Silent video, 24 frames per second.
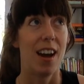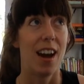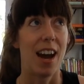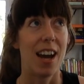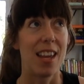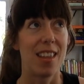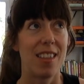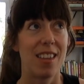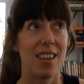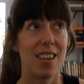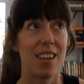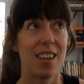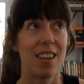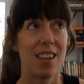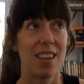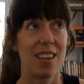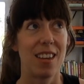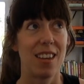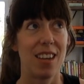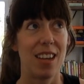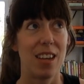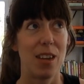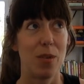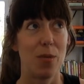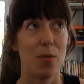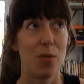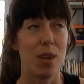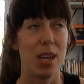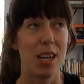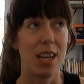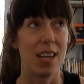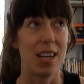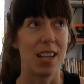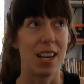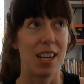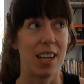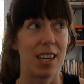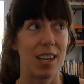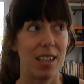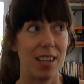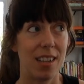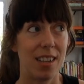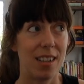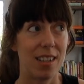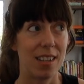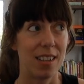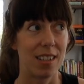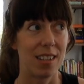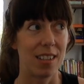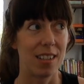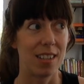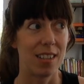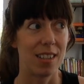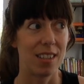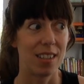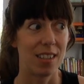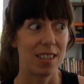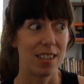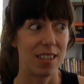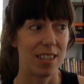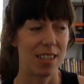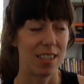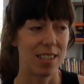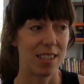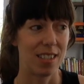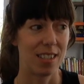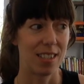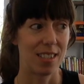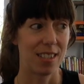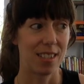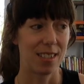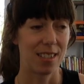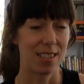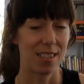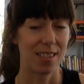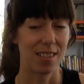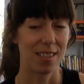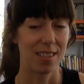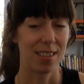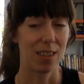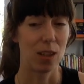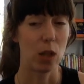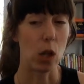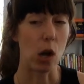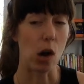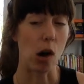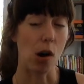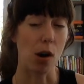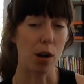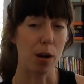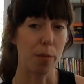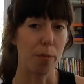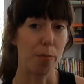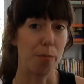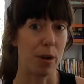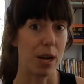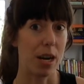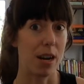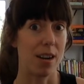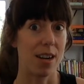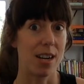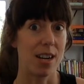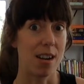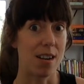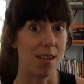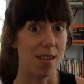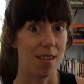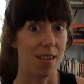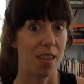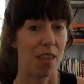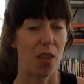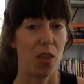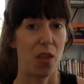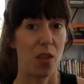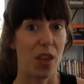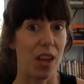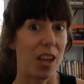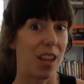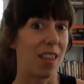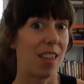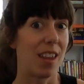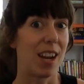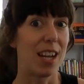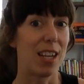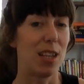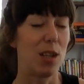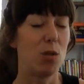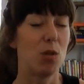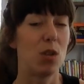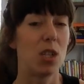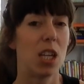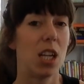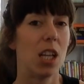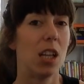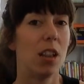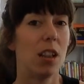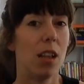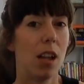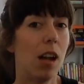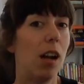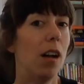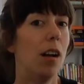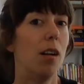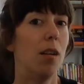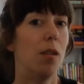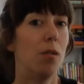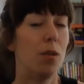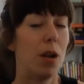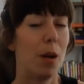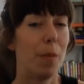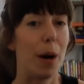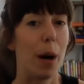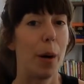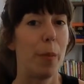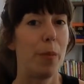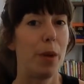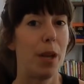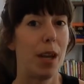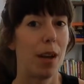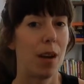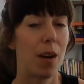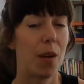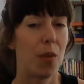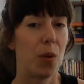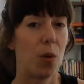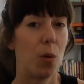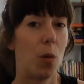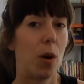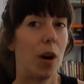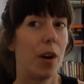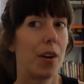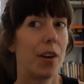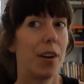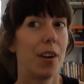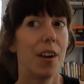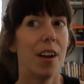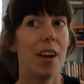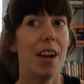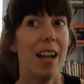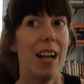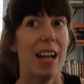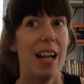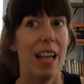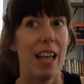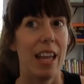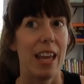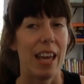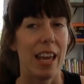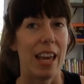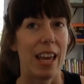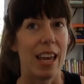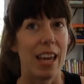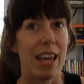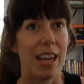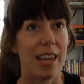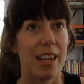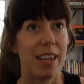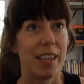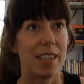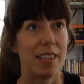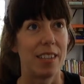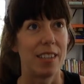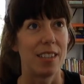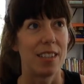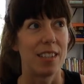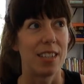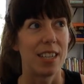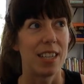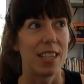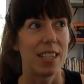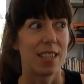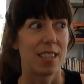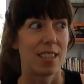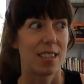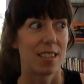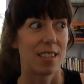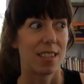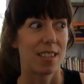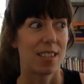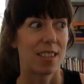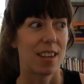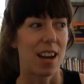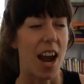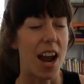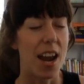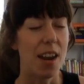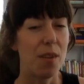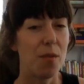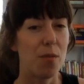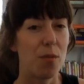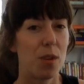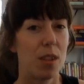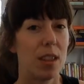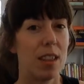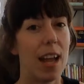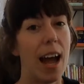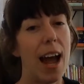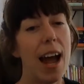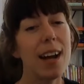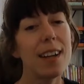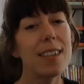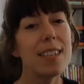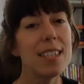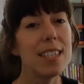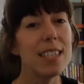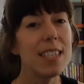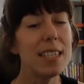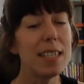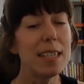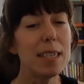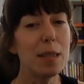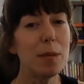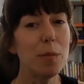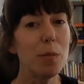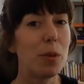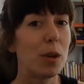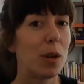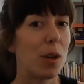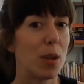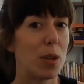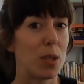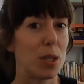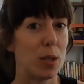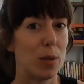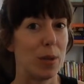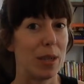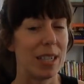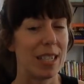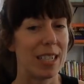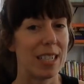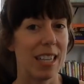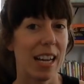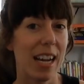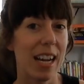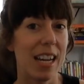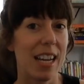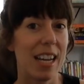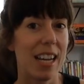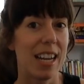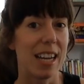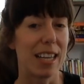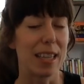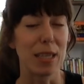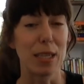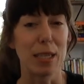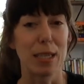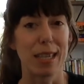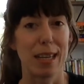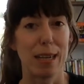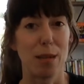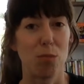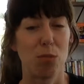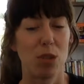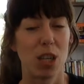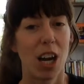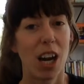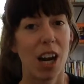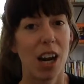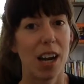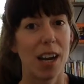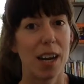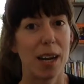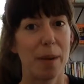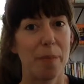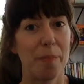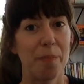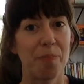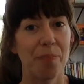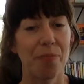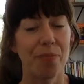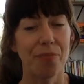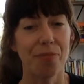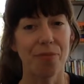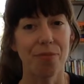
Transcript: I think it reignited this long buried thing that I used to love about being on the water. And it's kind of relaxing, but also exciting at the same time.